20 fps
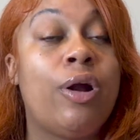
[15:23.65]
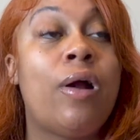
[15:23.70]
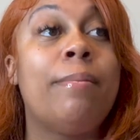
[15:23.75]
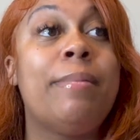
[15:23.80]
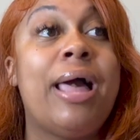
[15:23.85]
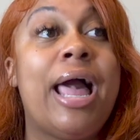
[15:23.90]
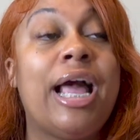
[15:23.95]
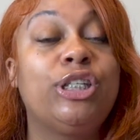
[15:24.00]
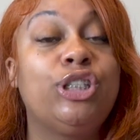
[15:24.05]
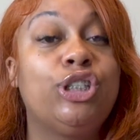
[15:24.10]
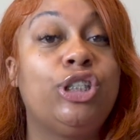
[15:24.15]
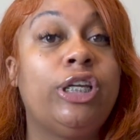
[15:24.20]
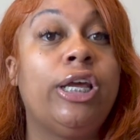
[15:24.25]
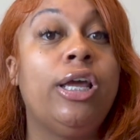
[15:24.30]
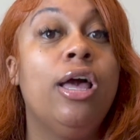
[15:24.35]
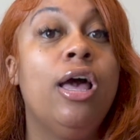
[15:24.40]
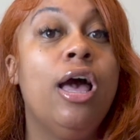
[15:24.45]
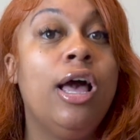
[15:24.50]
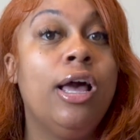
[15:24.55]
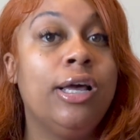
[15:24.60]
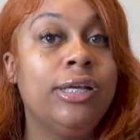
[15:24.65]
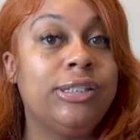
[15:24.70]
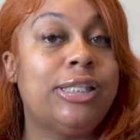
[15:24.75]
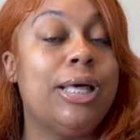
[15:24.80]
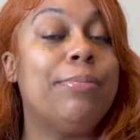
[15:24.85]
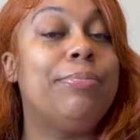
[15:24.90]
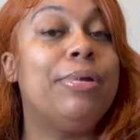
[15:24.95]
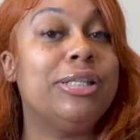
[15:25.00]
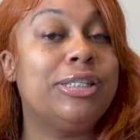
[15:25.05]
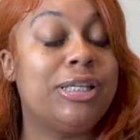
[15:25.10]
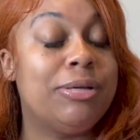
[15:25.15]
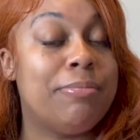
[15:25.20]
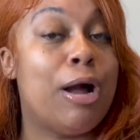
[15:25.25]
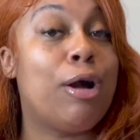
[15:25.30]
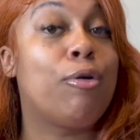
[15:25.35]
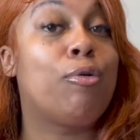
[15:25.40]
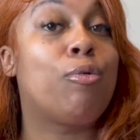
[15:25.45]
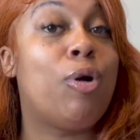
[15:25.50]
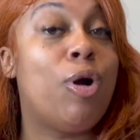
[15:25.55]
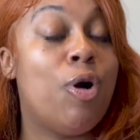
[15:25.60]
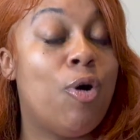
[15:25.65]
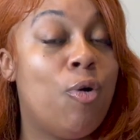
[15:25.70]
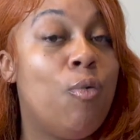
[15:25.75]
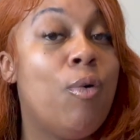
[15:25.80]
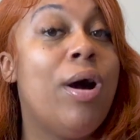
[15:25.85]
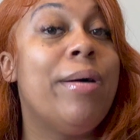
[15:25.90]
I'm actually stepping into my grown